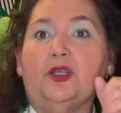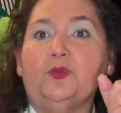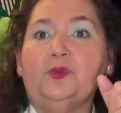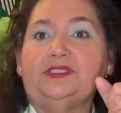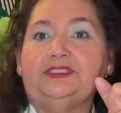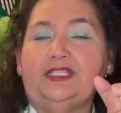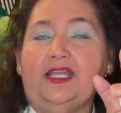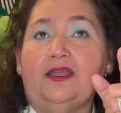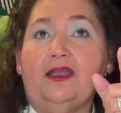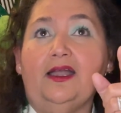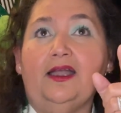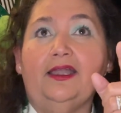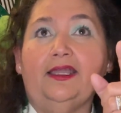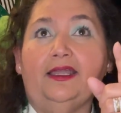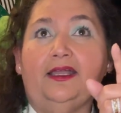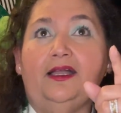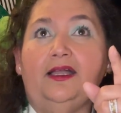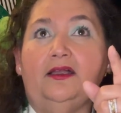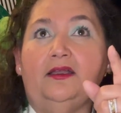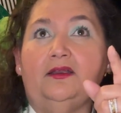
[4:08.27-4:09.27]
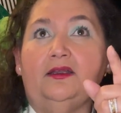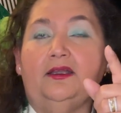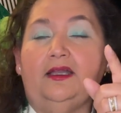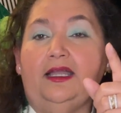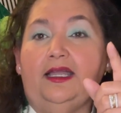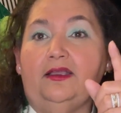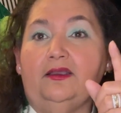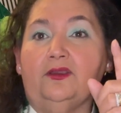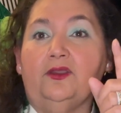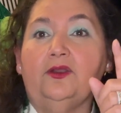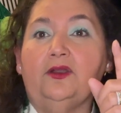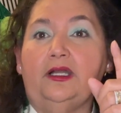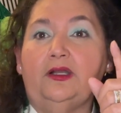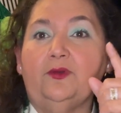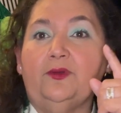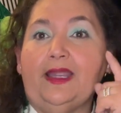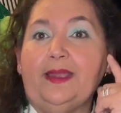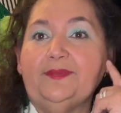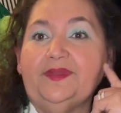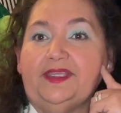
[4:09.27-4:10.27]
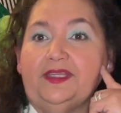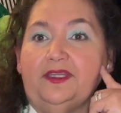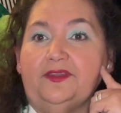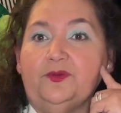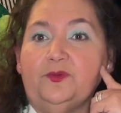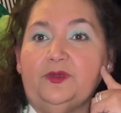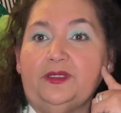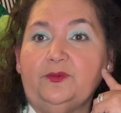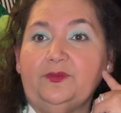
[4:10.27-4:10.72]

which I'll grab the other one.